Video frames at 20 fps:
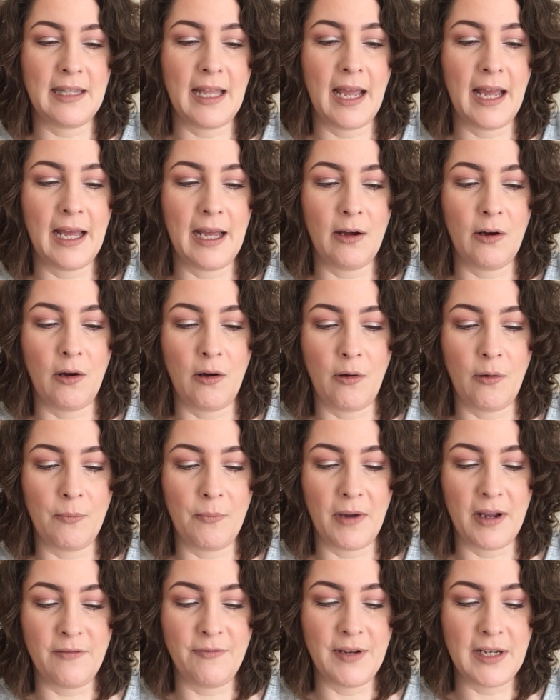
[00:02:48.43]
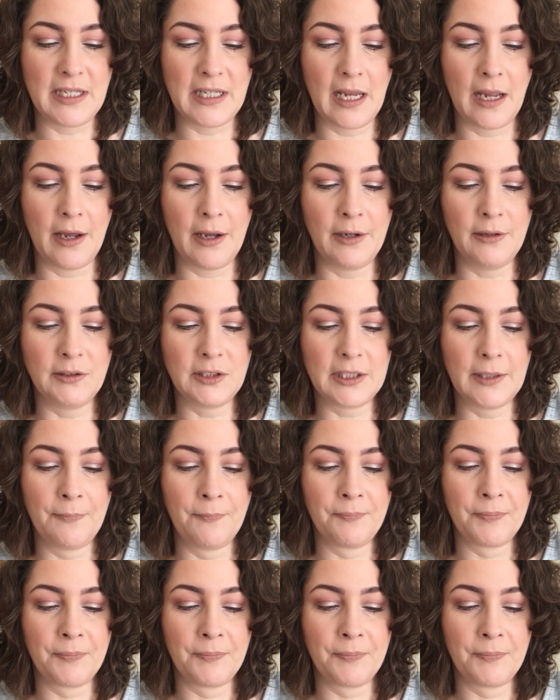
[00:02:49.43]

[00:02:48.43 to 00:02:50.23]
that on my videos.